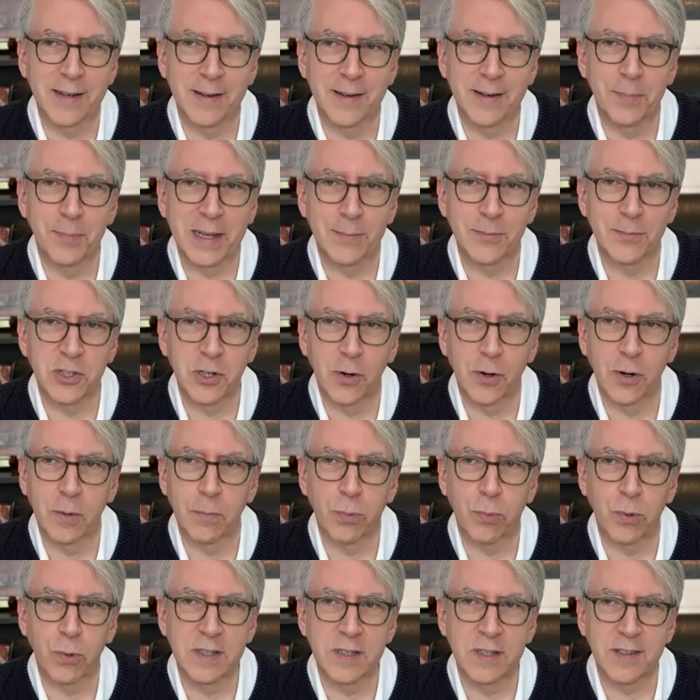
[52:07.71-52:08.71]
It becomes your own
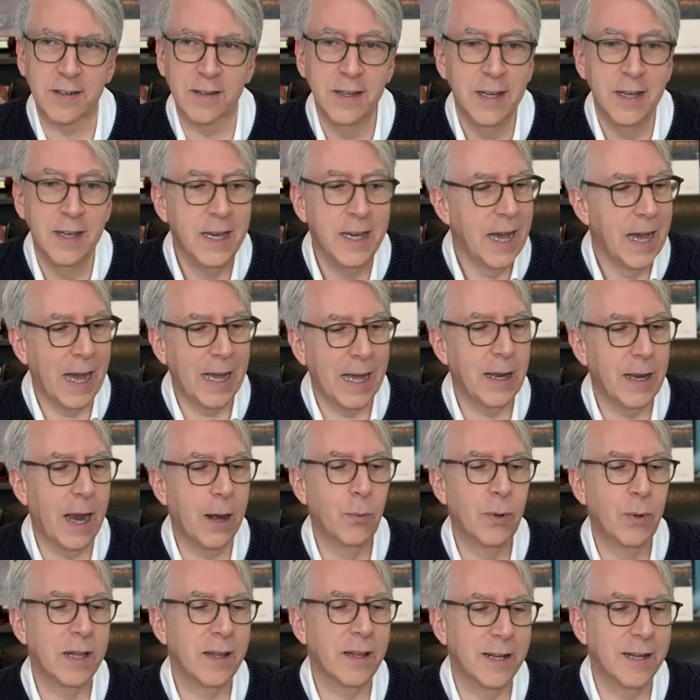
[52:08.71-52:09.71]
prison. I, I
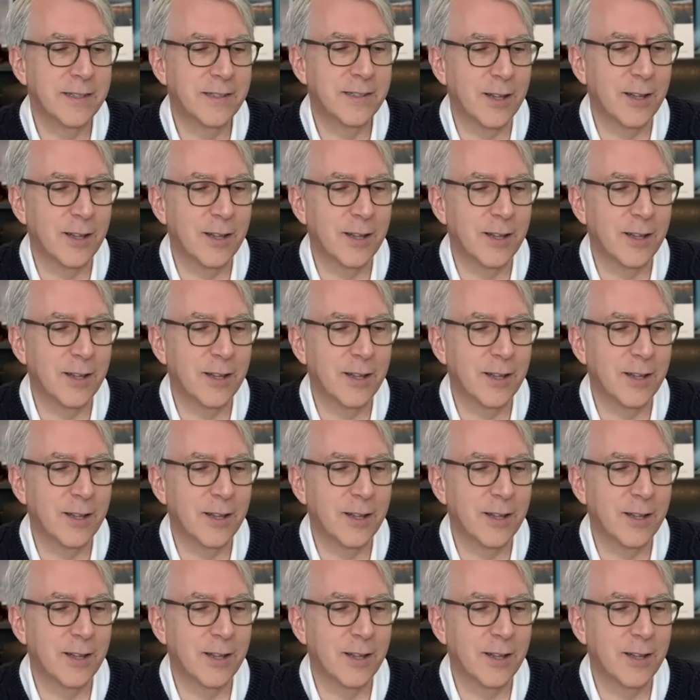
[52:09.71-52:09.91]
realized,